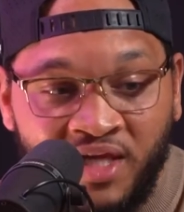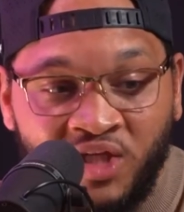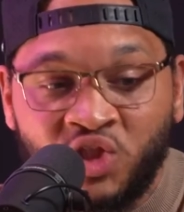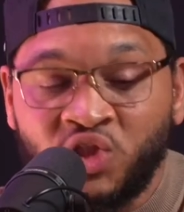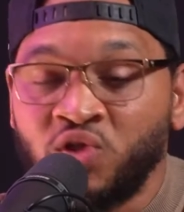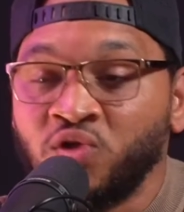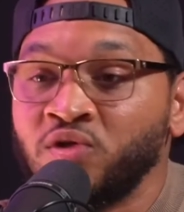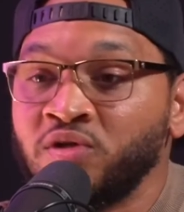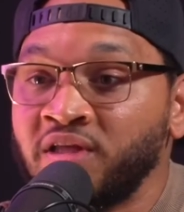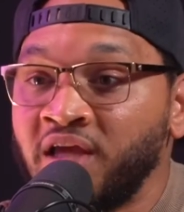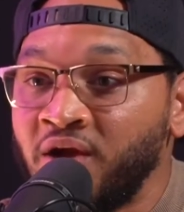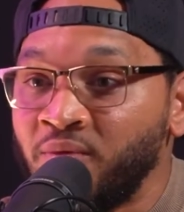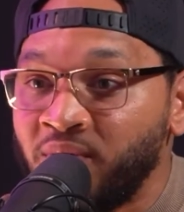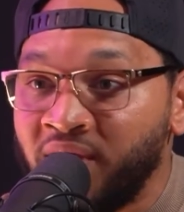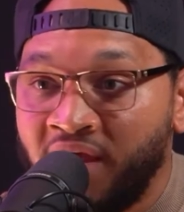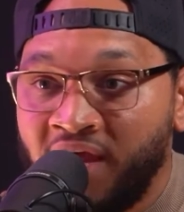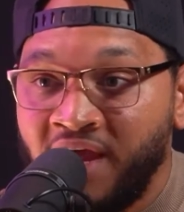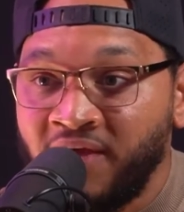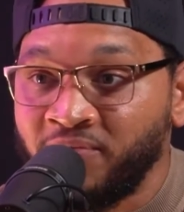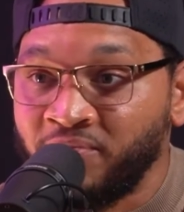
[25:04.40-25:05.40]
sure that we
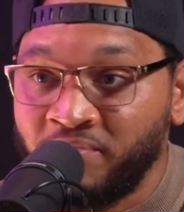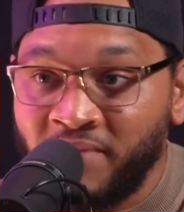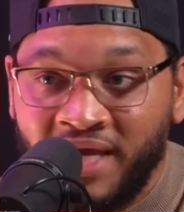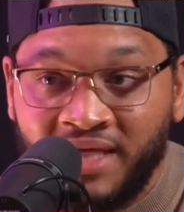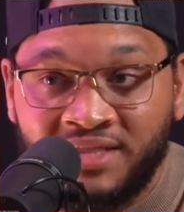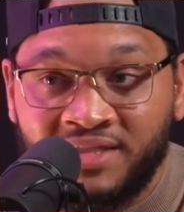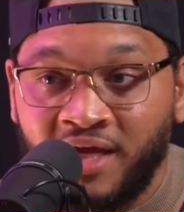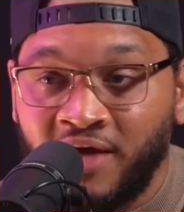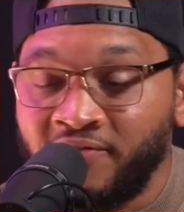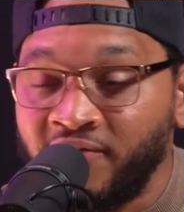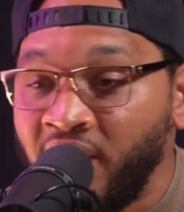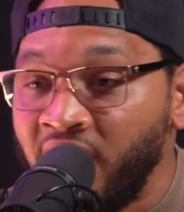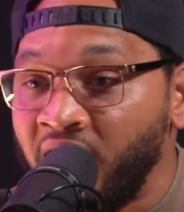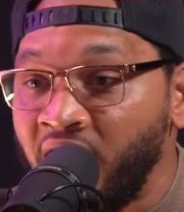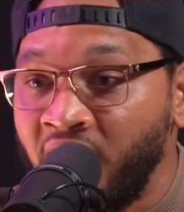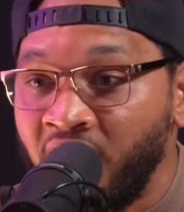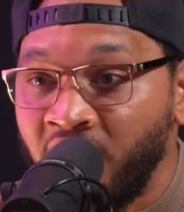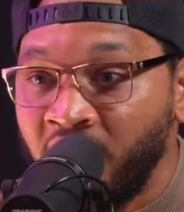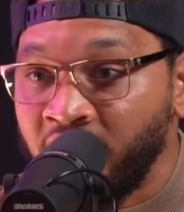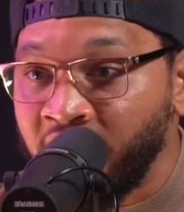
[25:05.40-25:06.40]
had maxed off
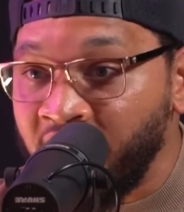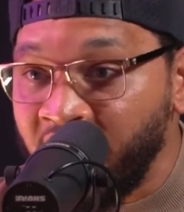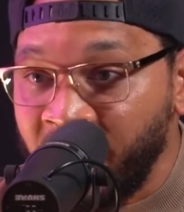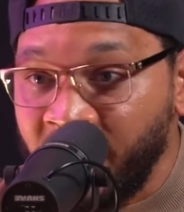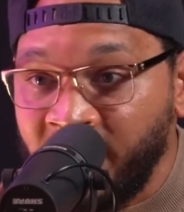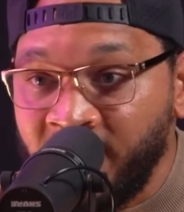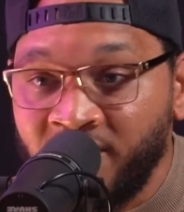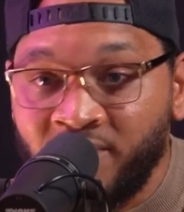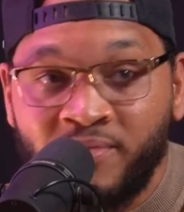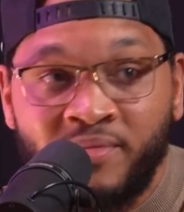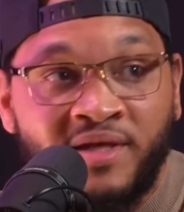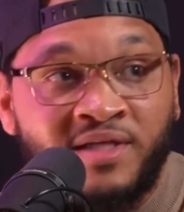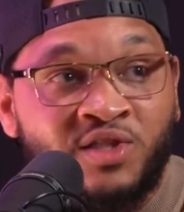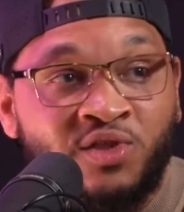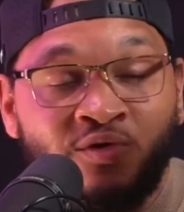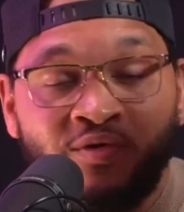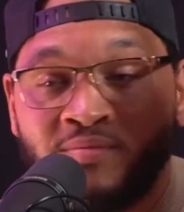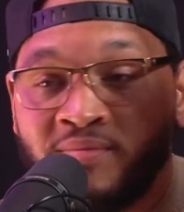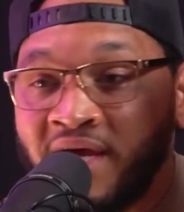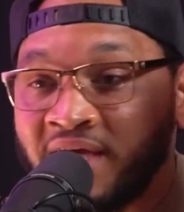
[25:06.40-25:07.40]
our RA, made sure
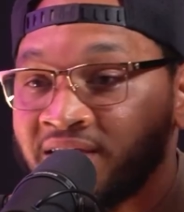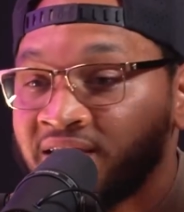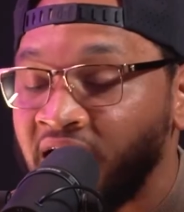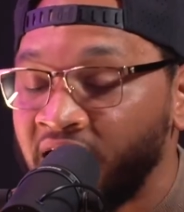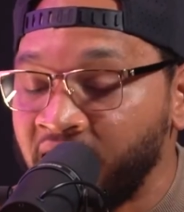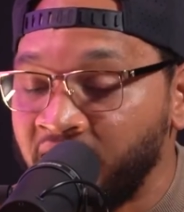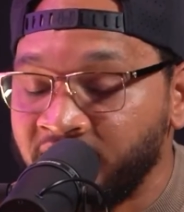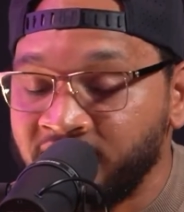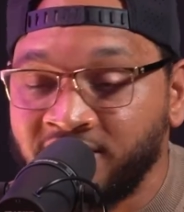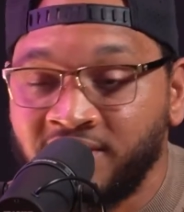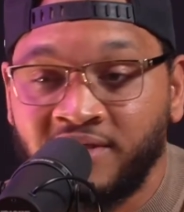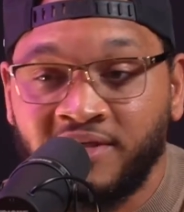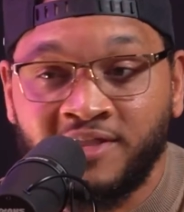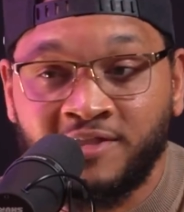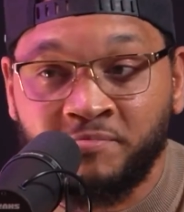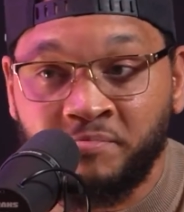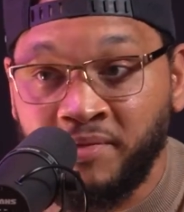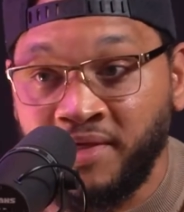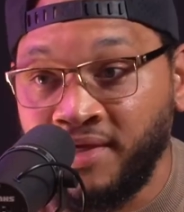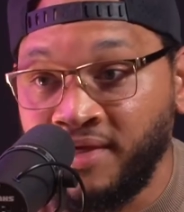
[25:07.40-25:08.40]
we maxed out our
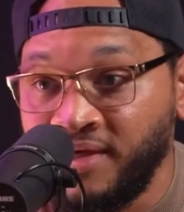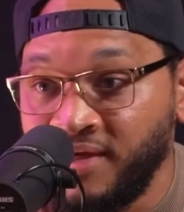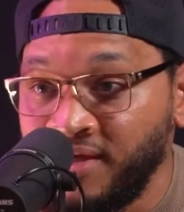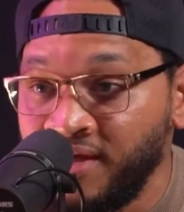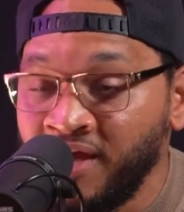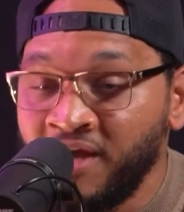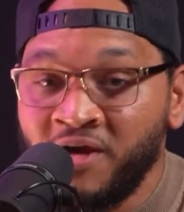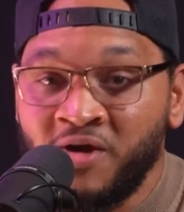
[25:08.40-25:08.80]
TSP.